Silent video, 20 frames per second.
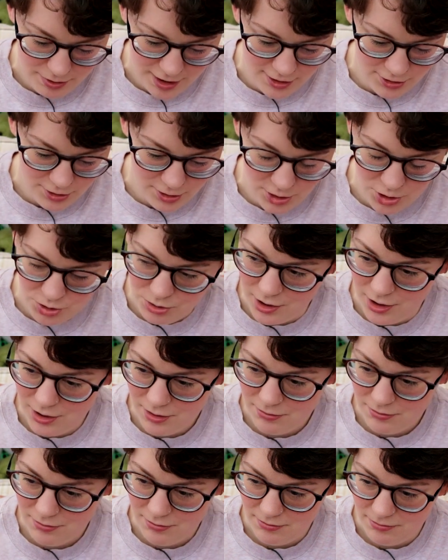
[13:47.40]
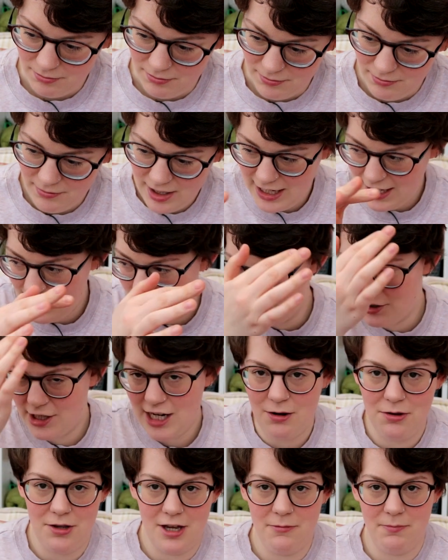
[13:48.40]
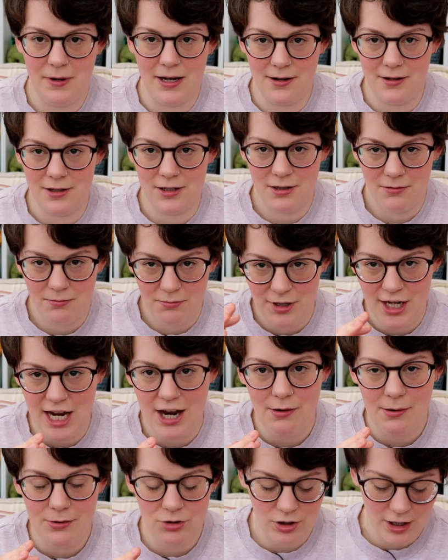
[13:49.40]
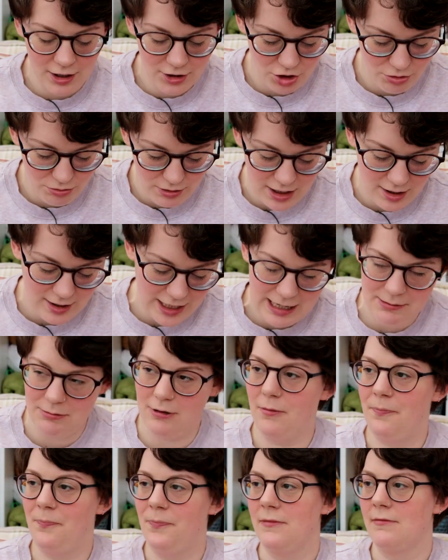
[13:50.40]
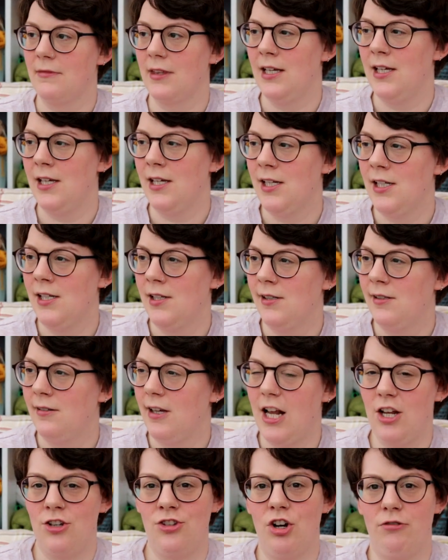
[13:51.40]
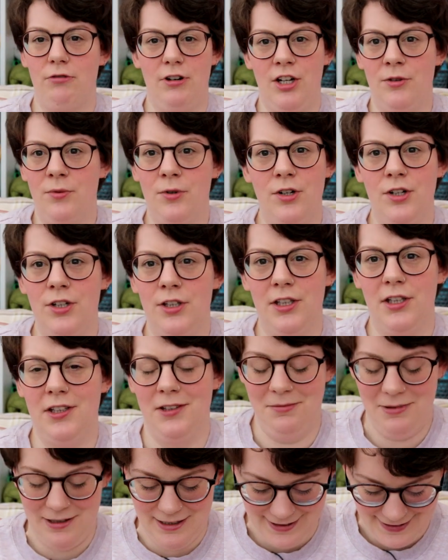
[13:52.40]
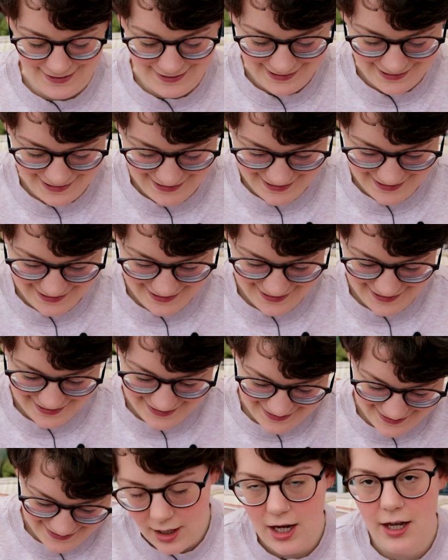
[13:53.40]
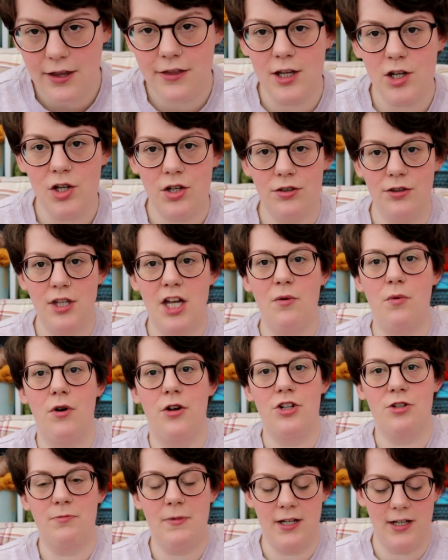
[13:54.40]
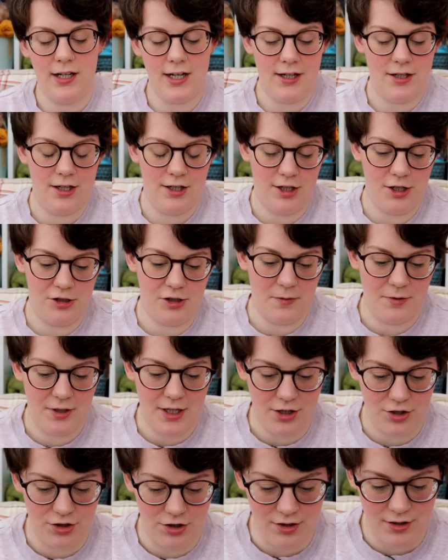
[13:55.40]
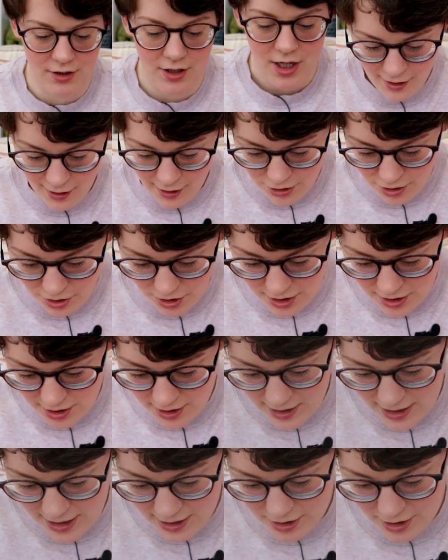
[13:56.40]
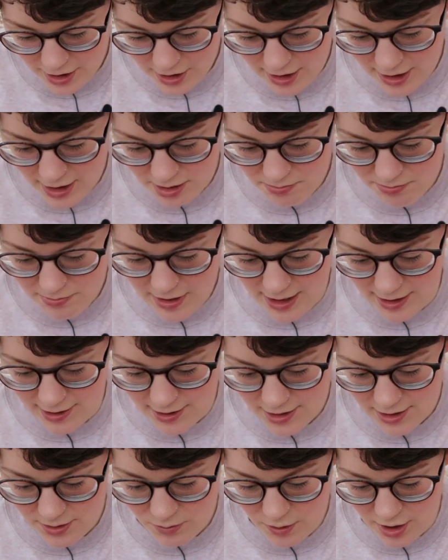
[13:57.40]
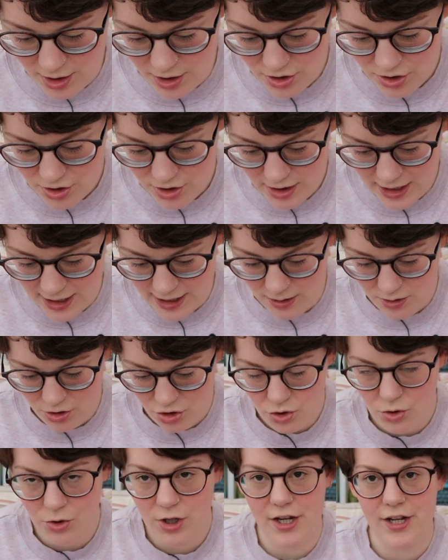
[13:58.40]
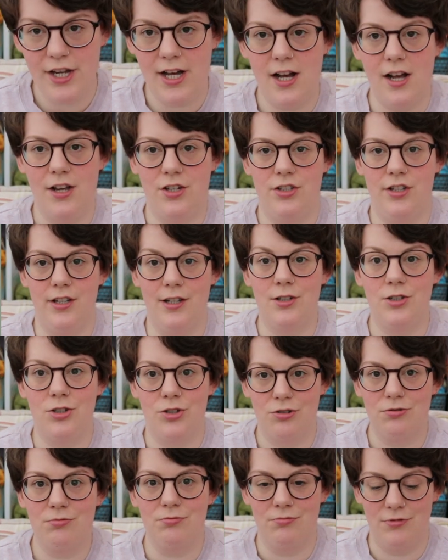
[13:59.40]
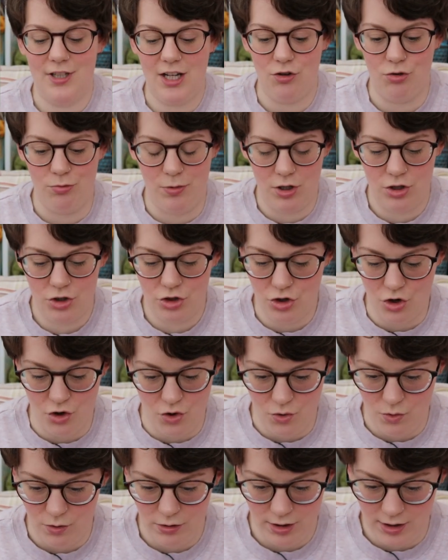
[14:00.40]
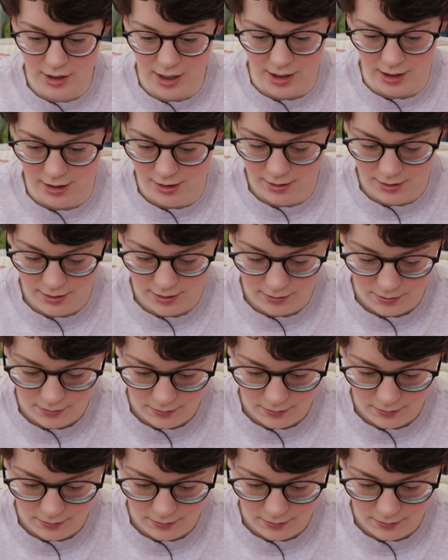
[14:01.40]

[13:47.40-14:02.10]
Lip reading: brain surgery. Hide scar with headbands. Now I'm trying to reclaim them. It's not really working. I think now we're onto my garter stitch obsession. So these are garter stitch mitts, which, like, chunky garter stitch. That would be so nice.